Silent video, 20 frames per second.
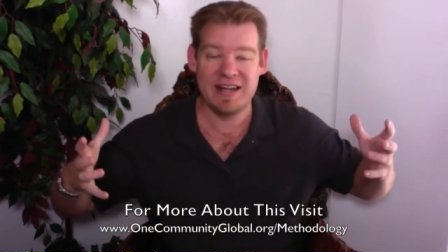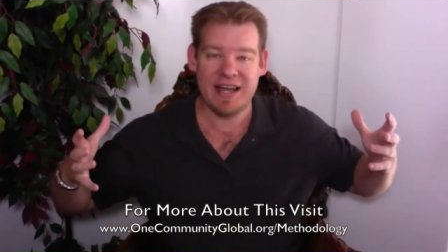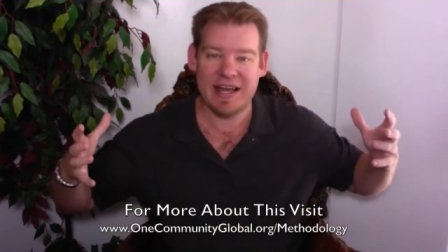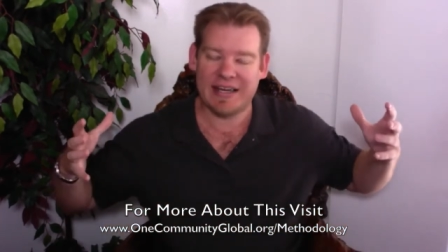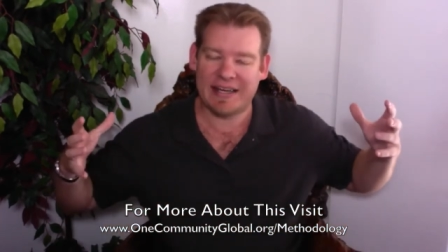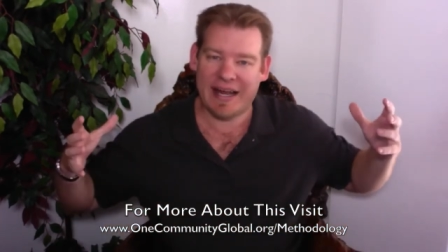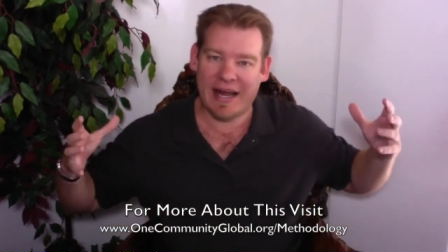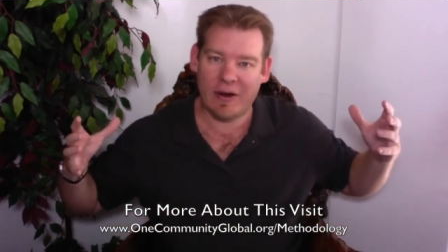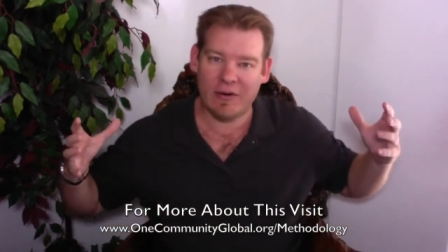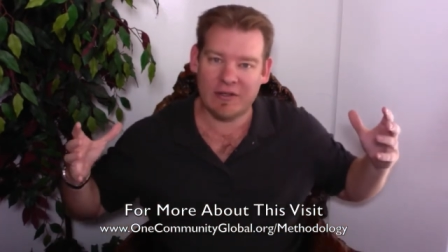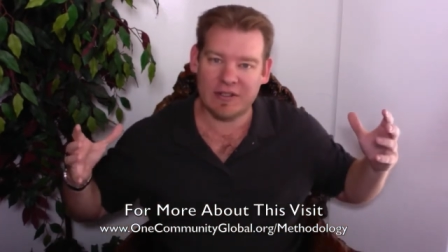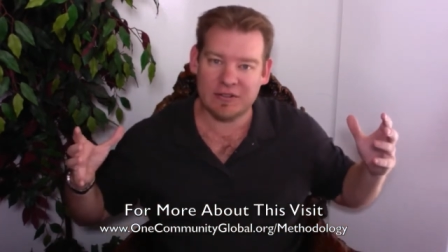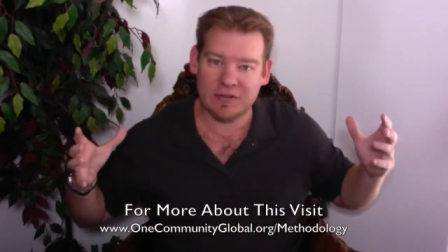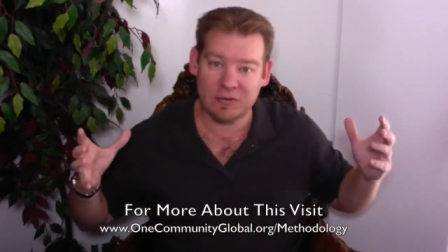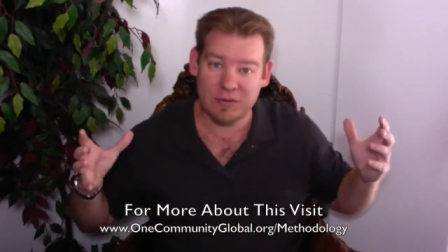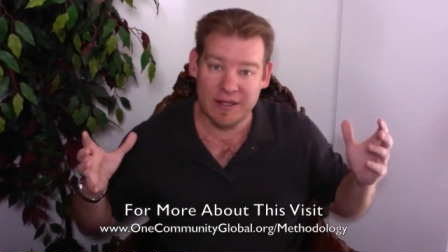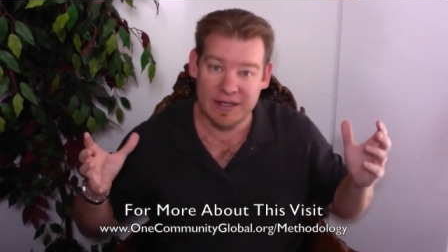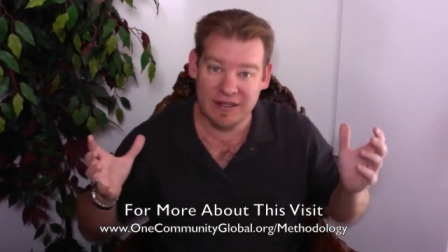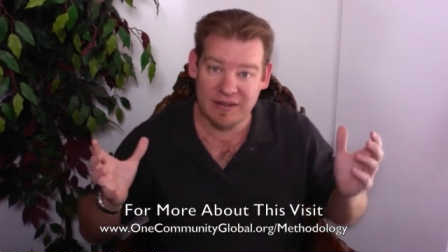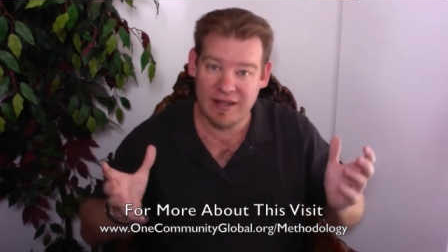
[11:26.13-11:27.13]
and how it can
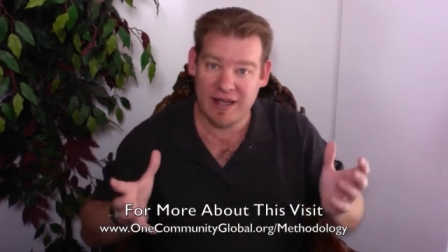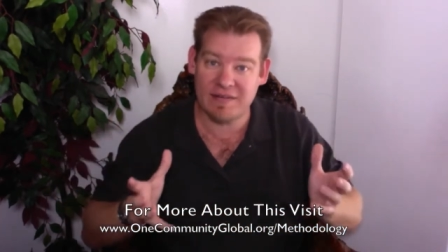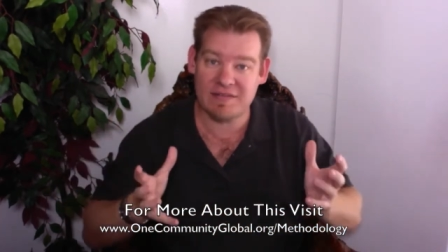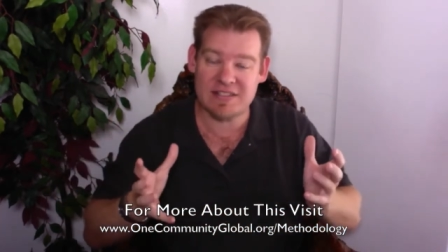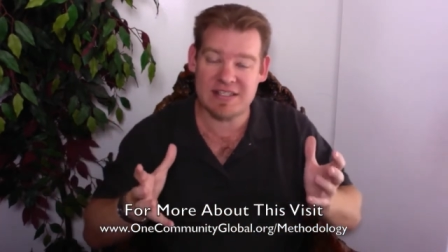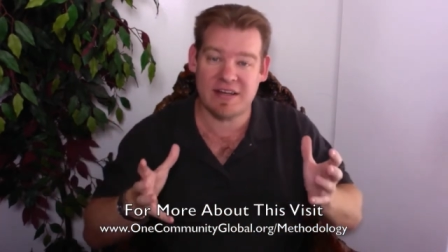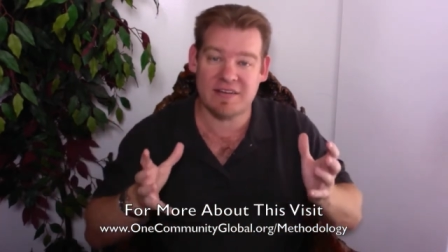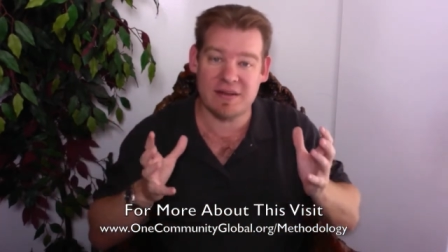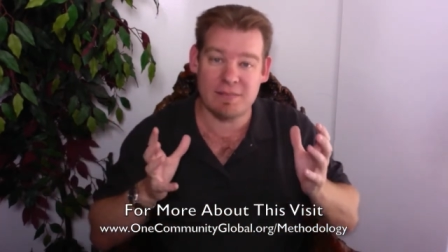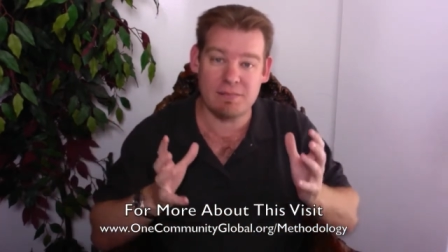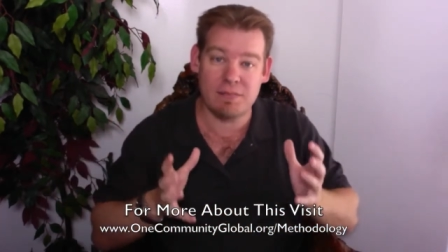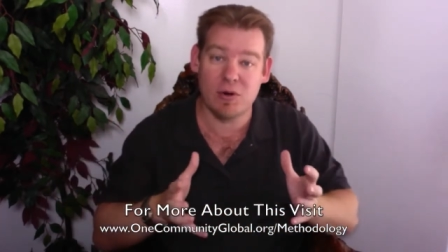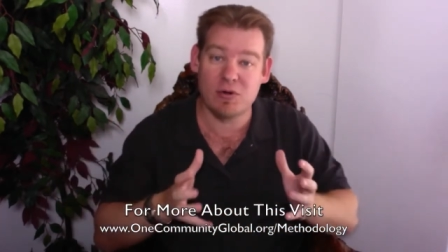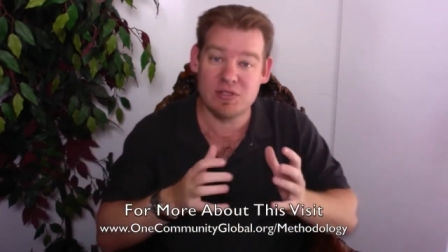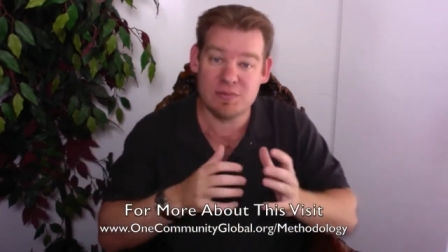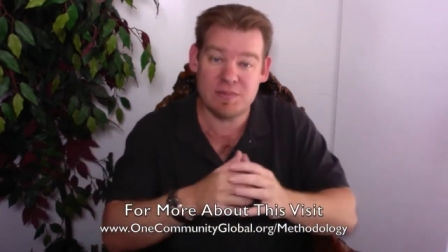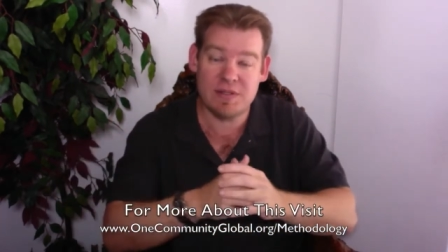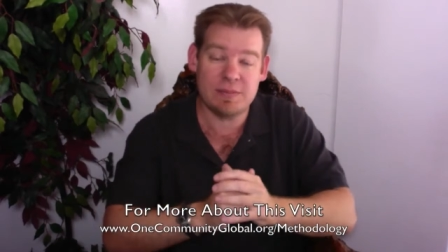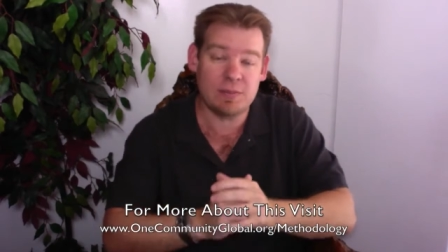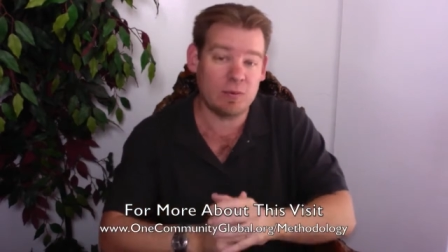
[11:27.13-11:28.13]
create a lifestyle that
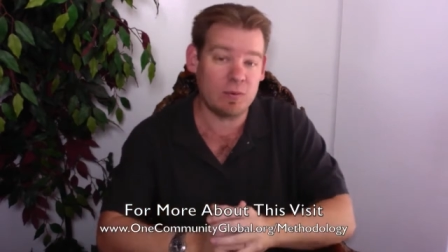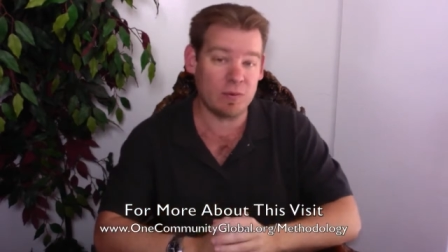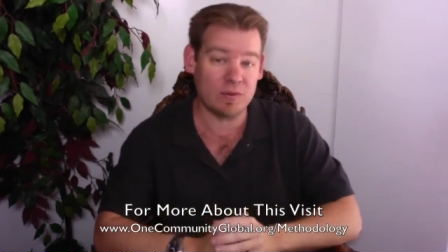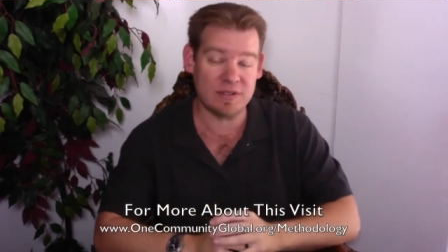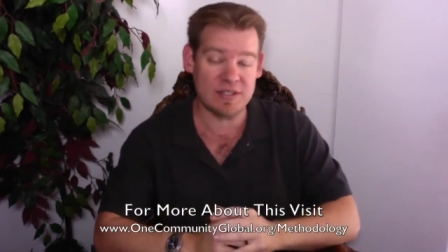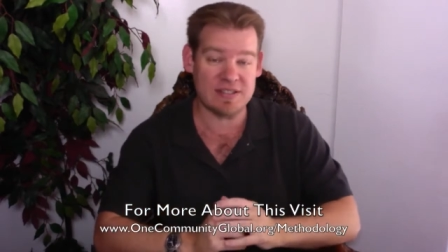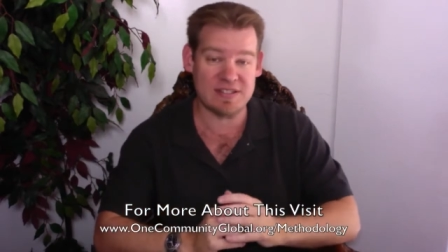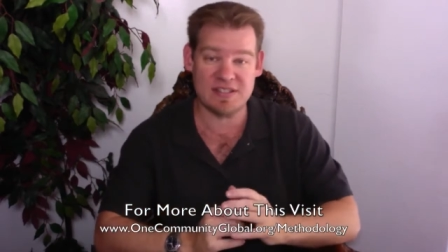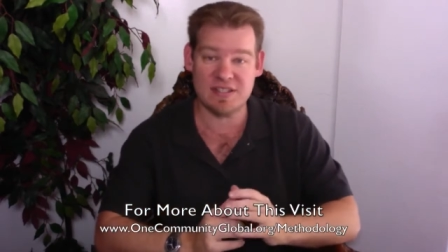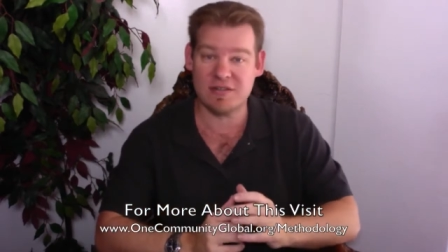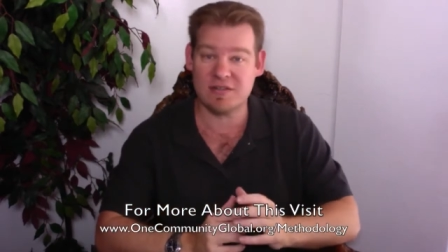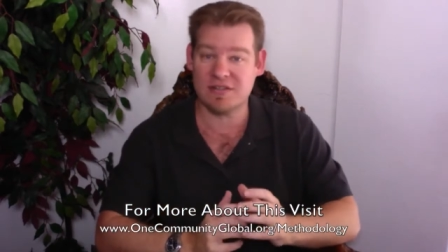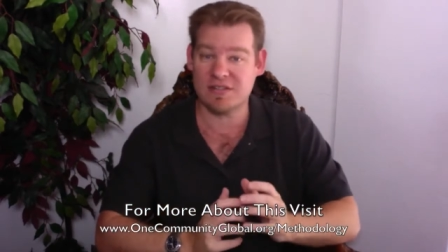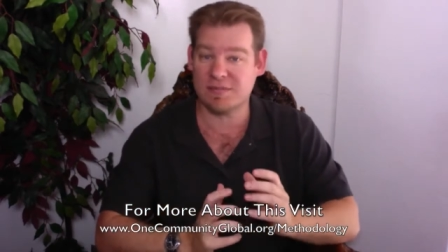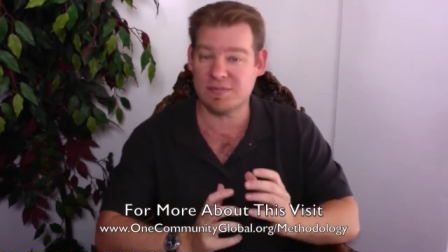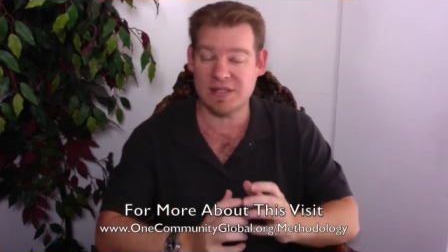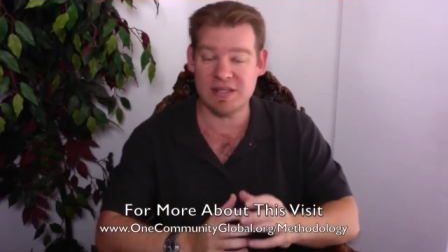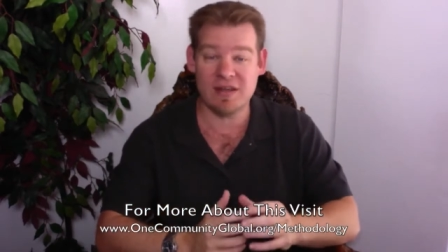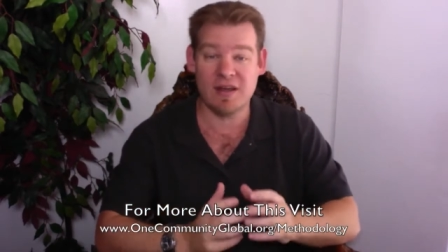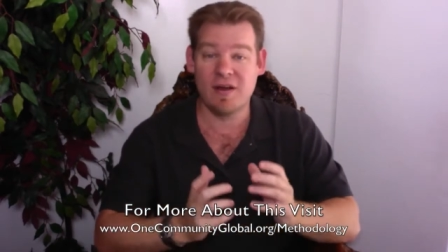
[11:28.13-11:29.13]
most people will consider to
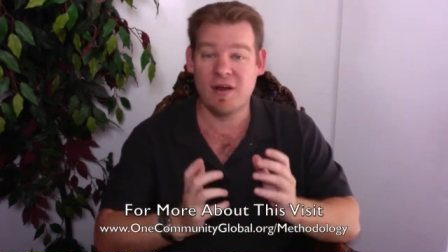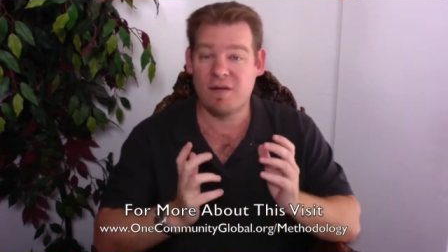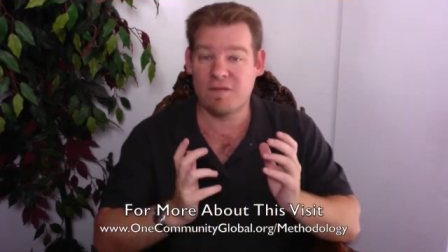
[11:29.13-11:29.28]
be